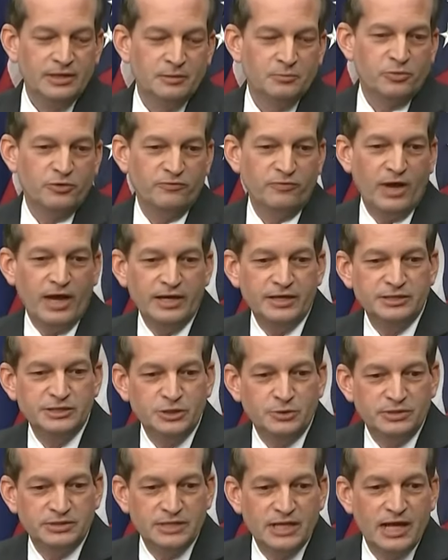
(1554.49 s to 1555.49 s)
provided
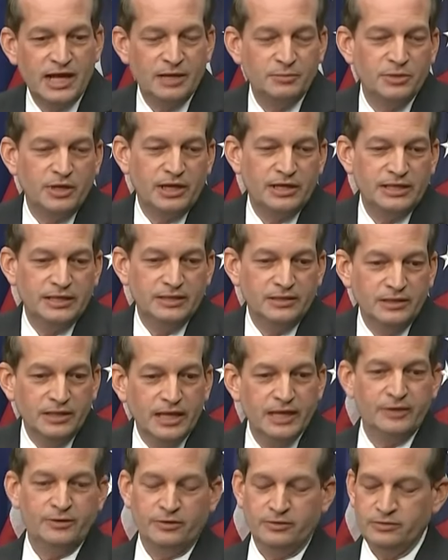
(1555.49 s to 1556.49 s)
you a timeline in a
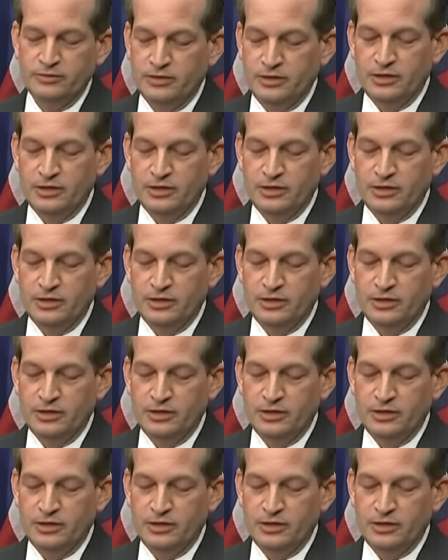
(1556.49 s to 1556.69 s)
letter